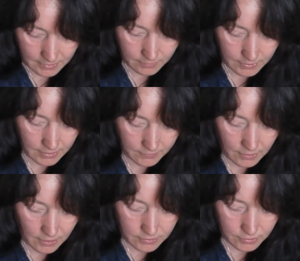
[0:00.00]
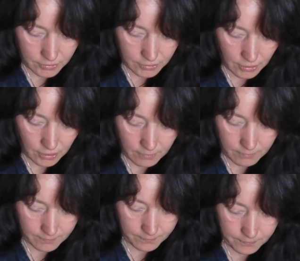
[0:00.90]
we've got
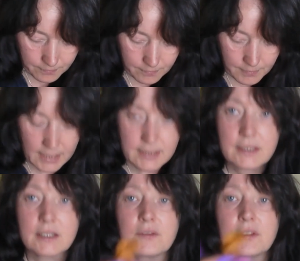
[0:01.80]
some bits of